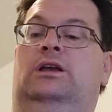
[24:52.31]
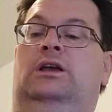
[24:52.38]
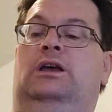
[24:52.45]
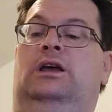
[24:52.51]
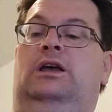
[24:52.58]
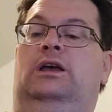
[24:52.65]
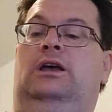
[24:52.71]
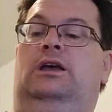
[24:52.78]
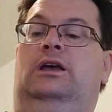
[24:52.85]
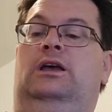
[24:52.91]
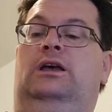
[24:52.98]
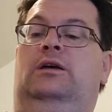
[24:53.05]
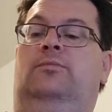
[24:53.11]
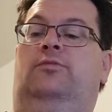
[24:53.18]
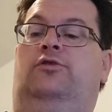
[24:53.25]

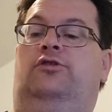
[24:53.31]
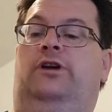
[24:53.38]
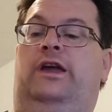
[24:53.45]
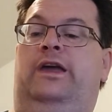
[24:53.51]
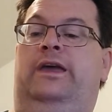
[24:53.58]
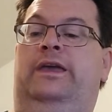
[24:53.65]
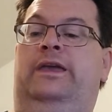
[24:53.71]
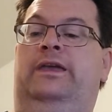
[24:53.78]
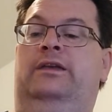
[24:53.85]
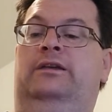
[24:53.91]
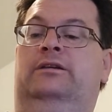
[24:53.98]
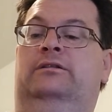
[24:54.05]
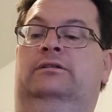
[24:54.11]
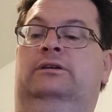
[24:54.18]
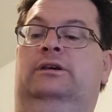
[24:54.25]
Uh, Pray,
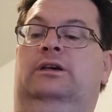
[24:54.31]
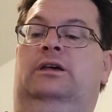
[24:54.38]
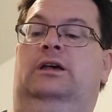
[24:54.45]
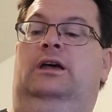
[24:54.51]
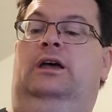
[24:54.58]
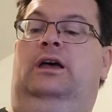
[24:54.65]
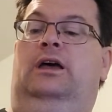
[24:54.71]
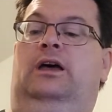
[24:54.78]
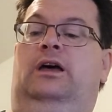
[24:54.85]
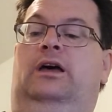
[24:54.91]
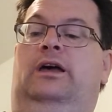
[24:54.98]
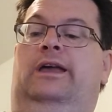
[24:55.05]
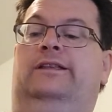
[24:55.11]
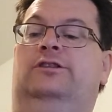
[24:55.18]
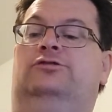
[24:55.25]

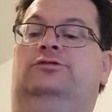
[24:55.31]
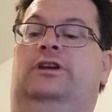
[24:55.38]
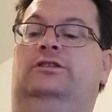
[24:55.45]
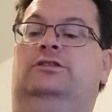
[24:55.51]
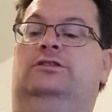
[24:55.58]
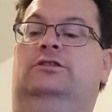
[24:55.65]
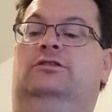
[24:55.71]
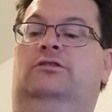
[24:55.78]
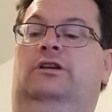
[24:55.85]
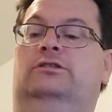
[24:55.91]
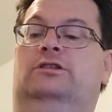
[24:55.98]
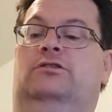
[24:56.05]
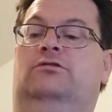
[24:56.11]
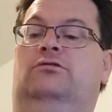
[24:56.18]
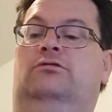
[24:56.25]
uh, In the Trenches is a, is
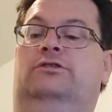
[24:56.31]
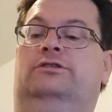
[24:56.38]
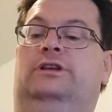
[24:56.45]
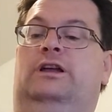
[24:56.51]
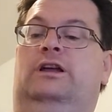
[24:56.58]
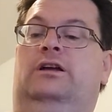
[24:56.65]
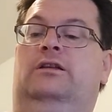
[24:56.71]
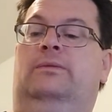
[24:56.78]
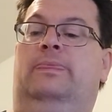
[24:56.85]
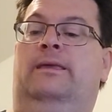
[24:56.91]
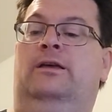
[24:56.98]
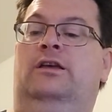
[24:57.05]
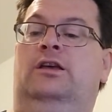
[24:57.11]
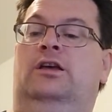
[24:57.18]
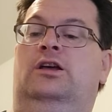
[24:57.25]
a, cool song.
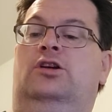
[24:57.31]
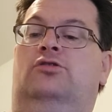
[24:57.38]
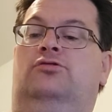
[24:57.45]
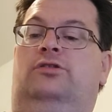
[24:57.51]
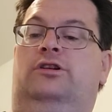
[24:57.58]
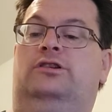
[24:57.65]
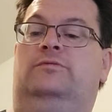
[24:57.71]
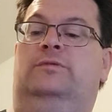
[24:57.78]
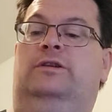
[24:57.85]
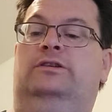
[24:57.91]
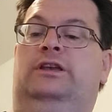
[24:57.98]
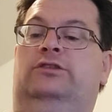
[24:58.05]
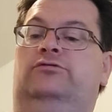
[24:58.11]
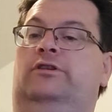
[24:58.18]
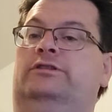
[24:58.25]
Crush Me
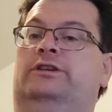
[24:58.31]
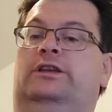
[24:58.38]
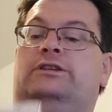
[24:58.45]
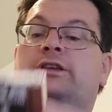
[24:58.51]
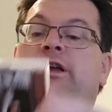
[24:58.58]
is an interesting